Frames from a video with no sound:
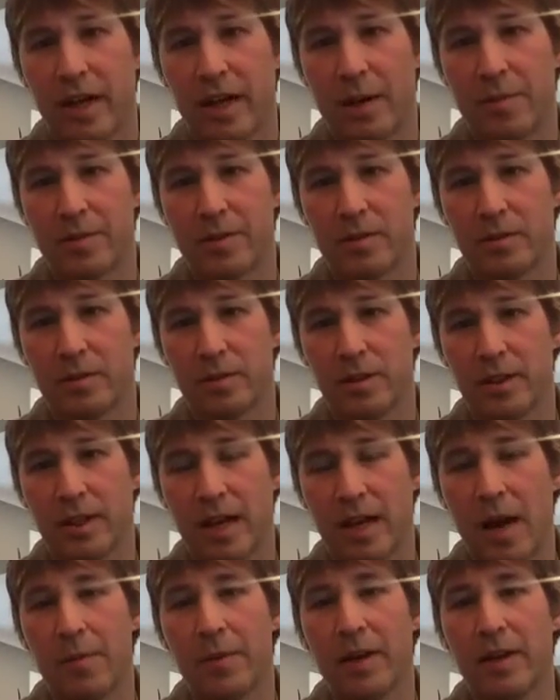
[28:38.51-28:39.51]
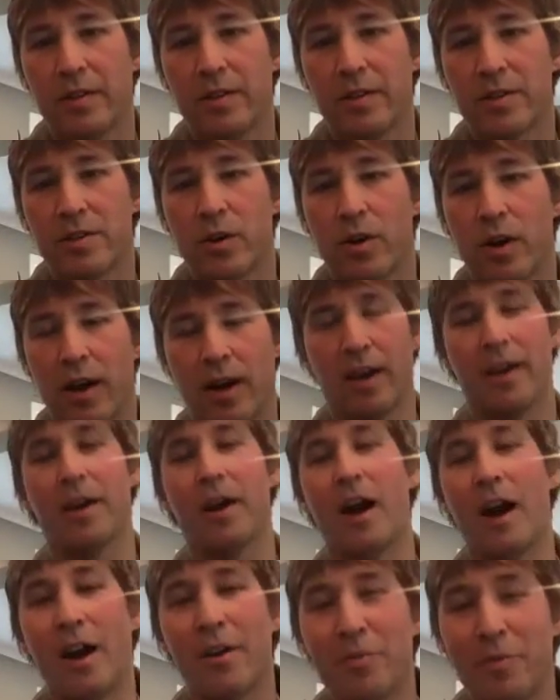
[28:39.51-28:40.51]
Absolutely. I mean,
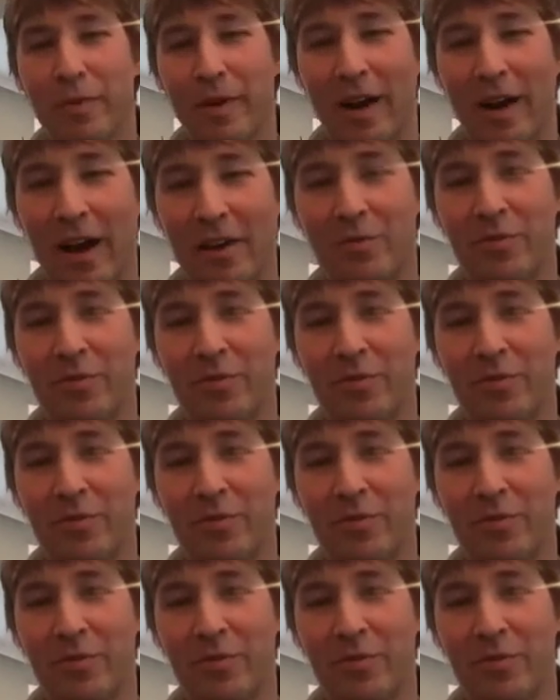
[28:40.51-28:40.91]
I